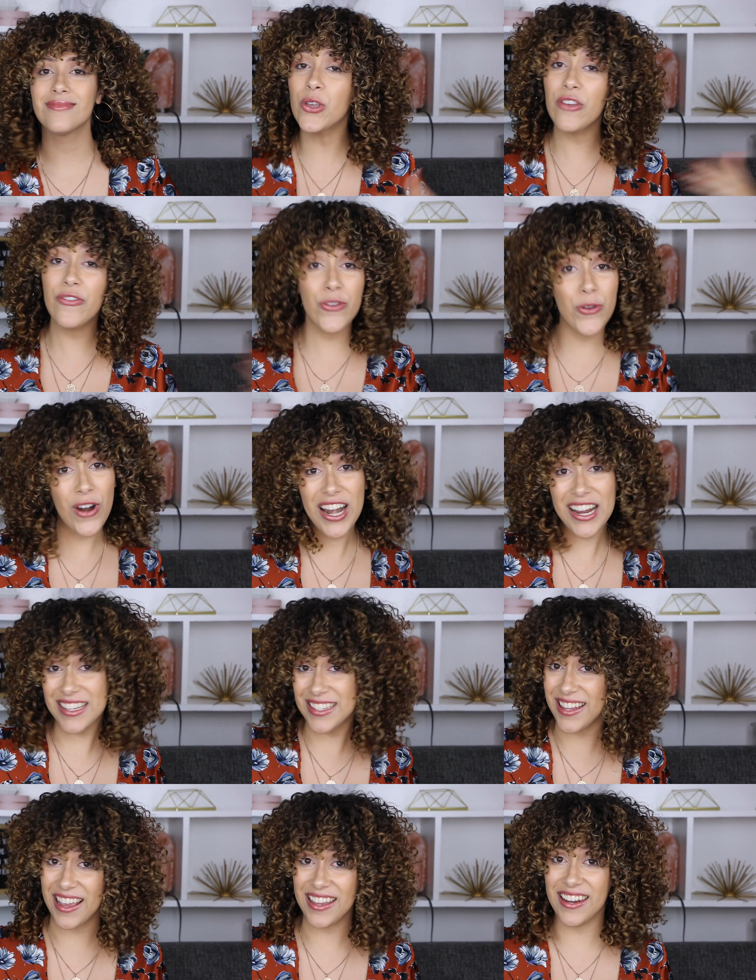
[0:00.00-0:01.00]
So if you are
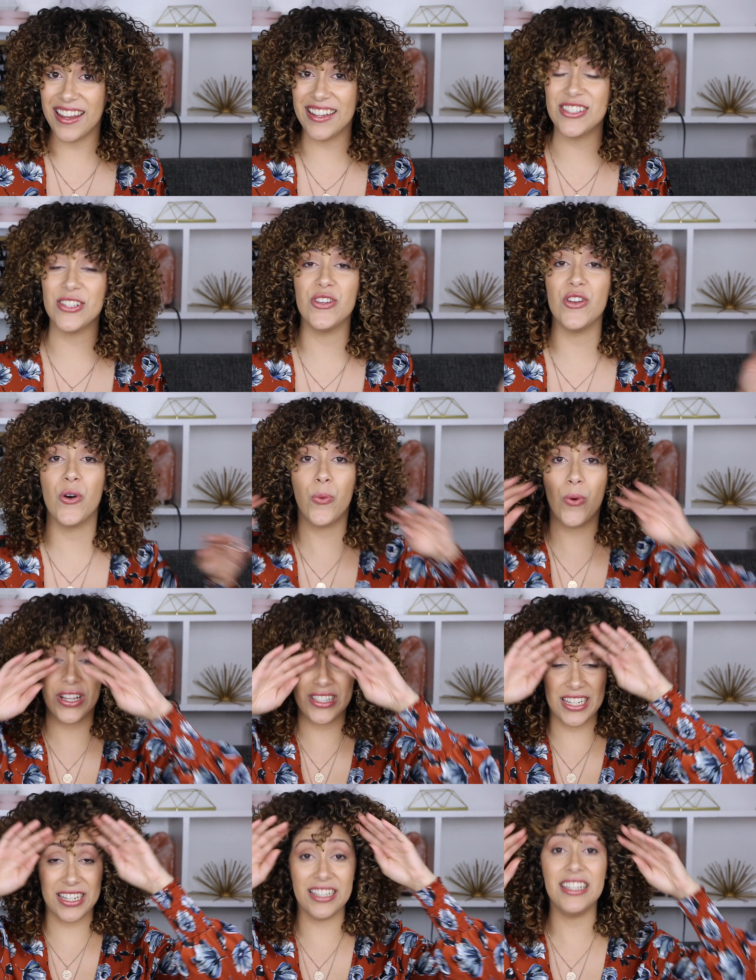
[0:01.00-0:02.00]
excited to know
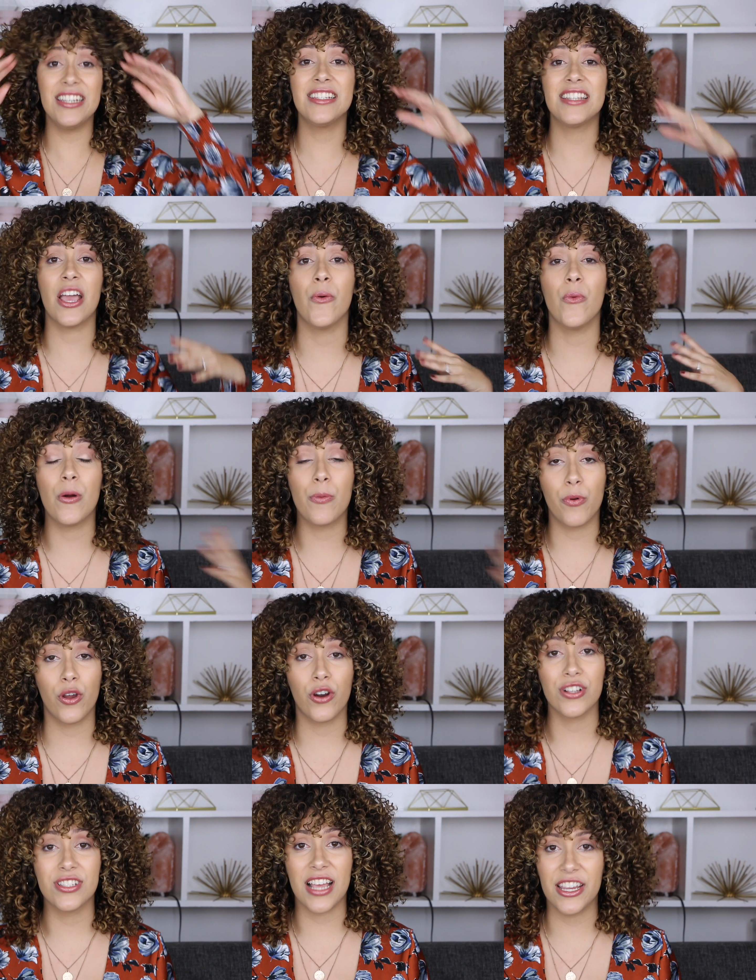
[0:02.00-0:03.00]
what techniques and what
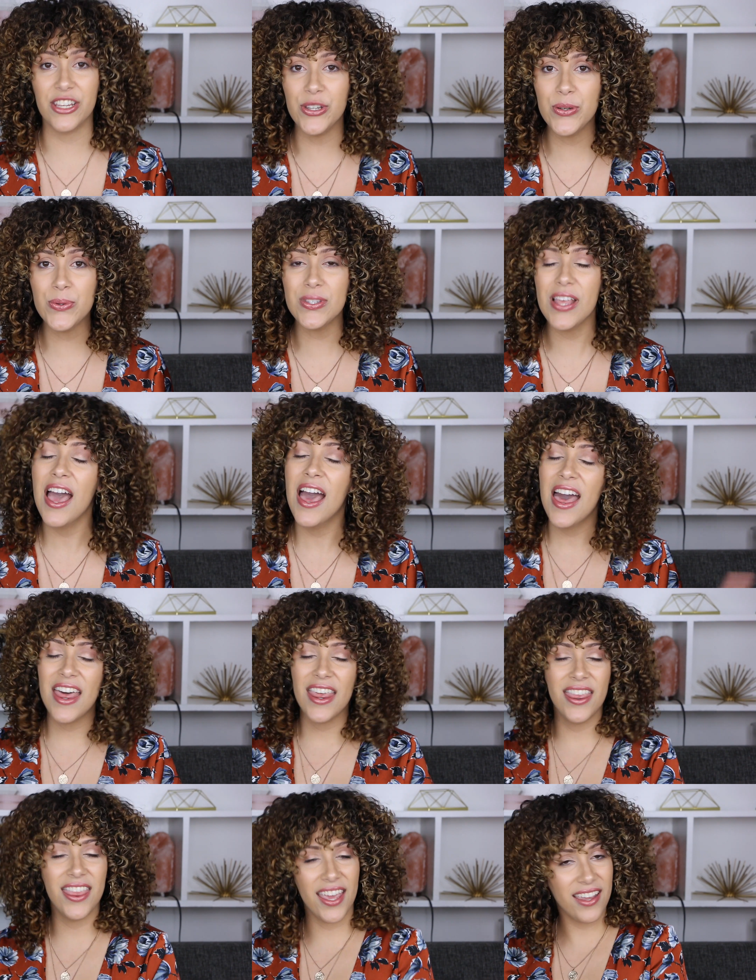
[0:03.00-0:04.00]
products I use,
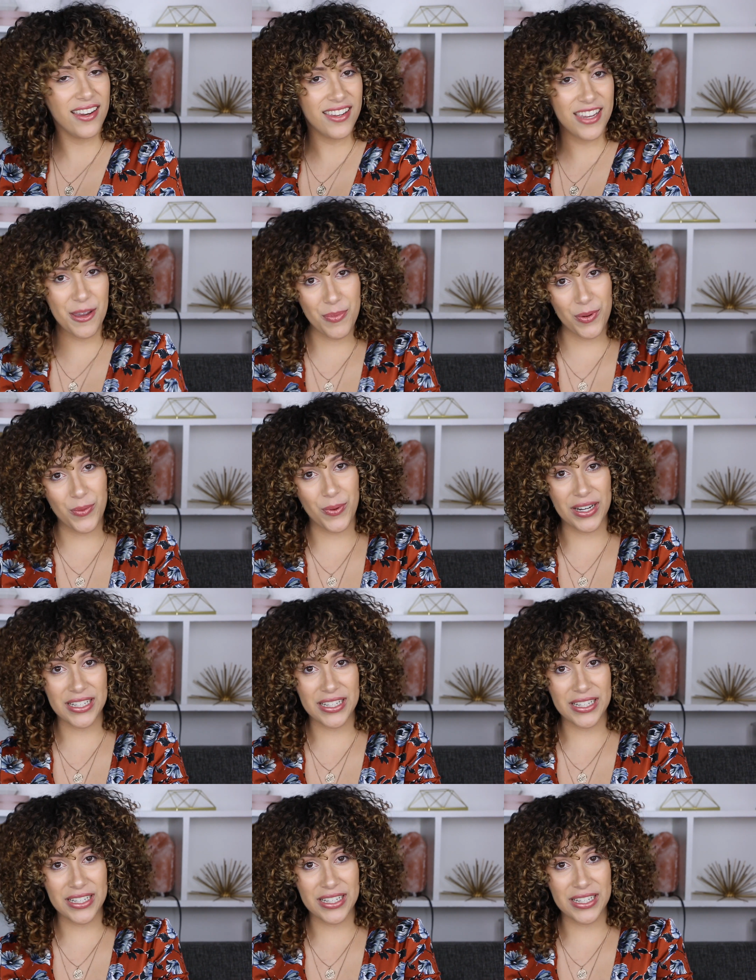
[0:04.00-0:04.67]
then keep on